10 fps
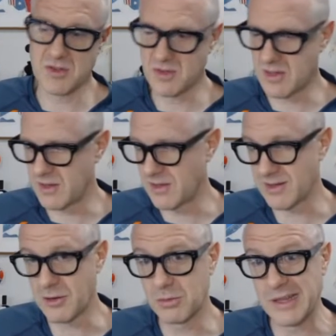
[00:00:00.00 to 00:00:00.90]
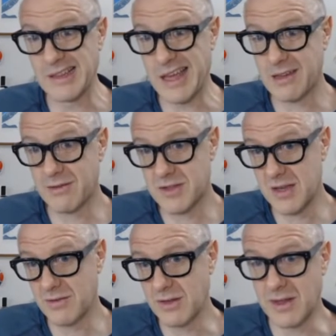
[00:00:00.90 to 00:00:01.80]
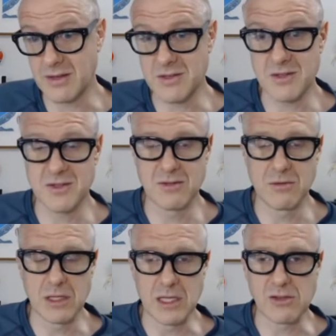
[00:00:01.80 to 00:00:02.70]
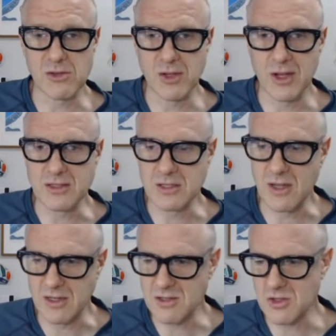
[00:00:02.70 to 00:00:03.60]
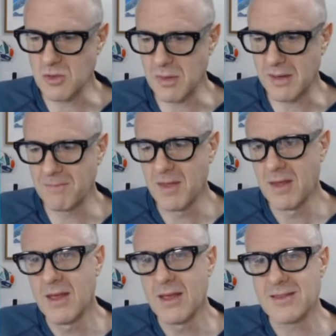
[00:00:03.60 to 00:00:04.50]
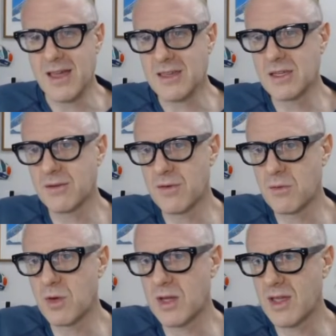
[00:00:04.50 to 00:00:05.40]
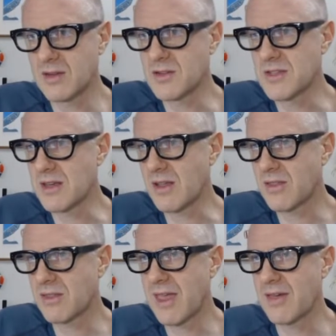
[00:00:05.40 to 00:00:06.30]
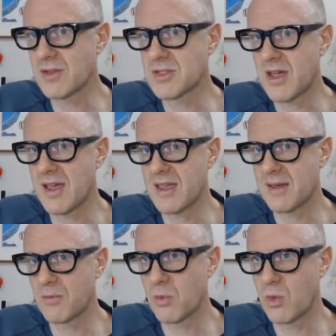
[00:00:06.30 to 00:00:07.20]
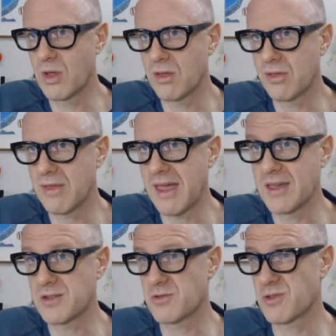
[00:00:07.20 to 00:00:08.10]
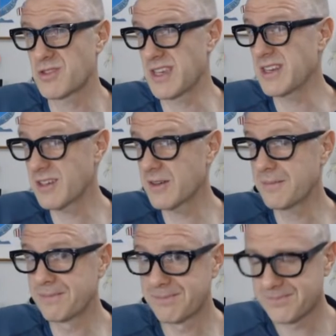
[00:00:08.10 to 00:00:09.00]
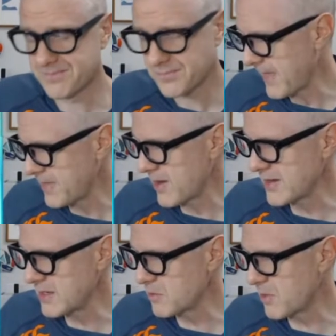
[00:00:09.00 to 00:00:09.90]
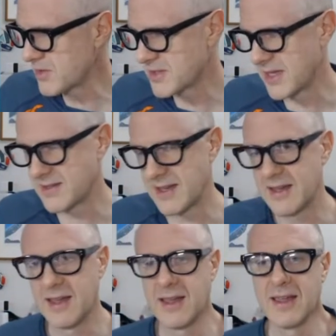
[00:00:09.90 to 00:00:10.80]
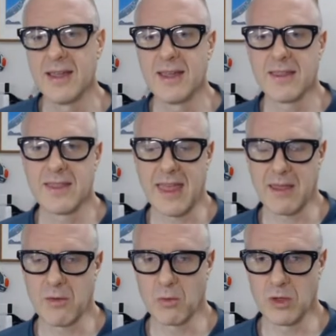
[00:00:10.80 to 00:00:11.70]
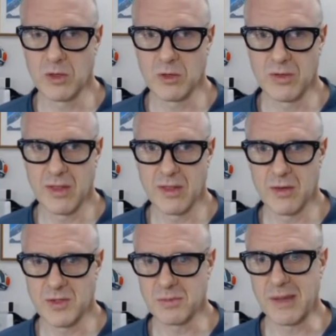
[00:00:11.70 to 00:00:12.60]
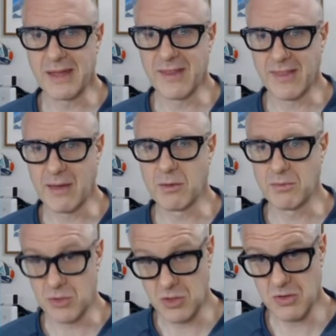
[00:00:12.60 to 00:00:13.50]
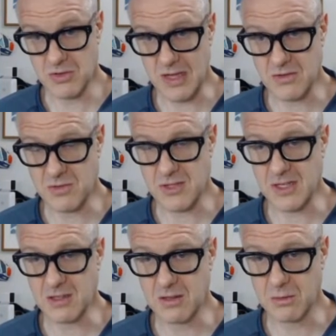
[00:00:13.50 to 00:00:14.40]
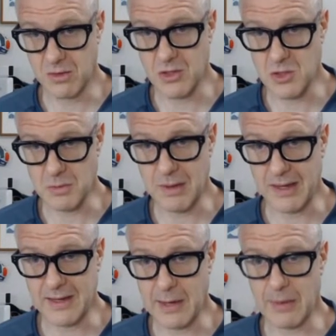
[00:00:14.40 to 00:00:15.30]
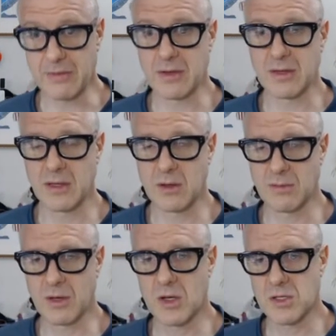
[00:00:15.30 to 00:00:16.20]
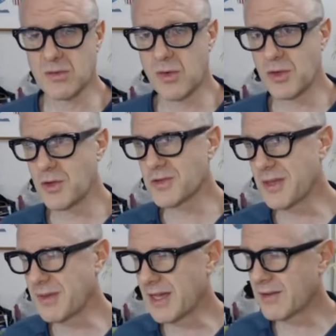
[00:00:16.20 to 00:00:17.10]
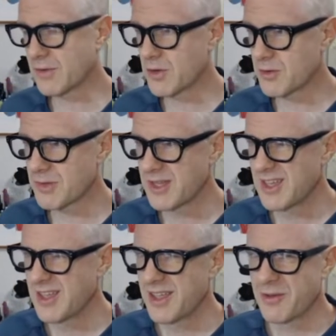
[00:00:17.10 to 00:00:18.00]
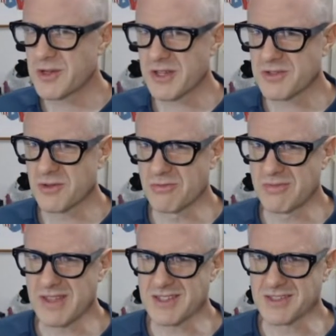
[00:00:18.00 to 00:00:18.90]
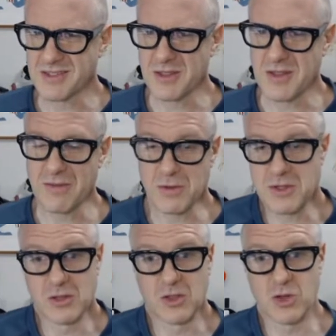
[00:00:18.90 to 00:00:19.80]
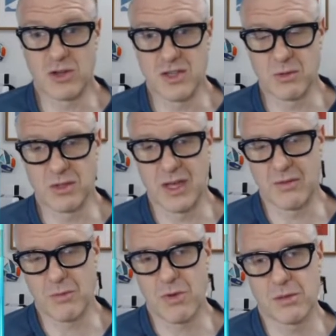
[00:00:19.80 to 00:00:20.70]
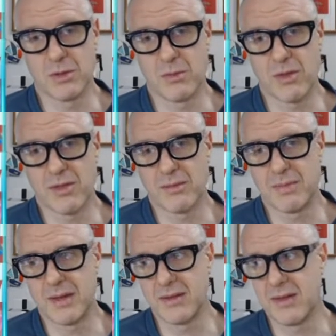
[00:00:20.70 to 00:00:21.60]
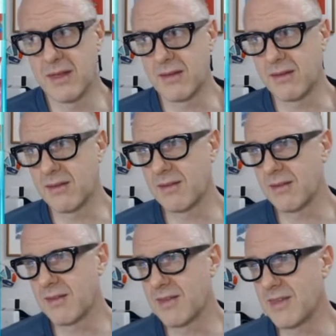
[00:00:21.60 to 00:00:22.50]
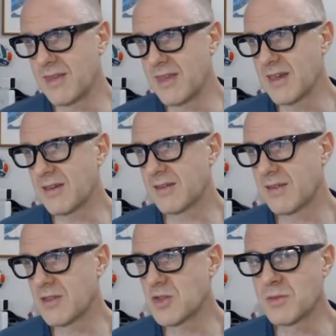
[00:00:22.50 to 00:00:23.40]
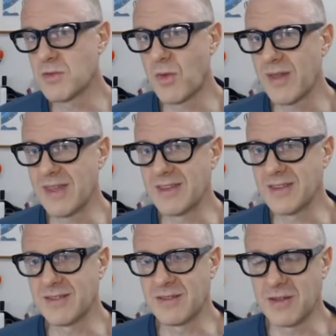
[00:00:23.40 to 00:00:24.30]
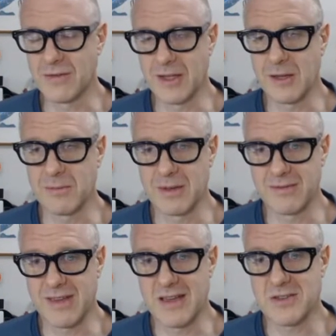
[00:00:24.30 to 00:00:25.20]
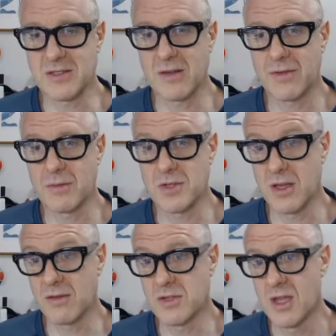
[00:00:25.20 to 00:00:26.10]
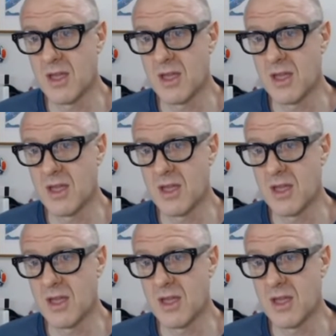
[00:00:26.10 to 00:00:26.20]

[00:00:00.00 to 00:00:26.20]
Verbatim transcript: to the complete lack of safety that existed really until the 1990s in Japan. Takeda, from what I understand, I think they have a tie-up with AstraZeneca, and the idea was that there was a plan that they would produce AstraZeneca within Japan. However, you know, because of all the news coming out of Europe, which I still doesn't, if it was the only choice, I wouldn't have a problem with it. But yeah, in terms of why they didn't develop it fast enough themselves,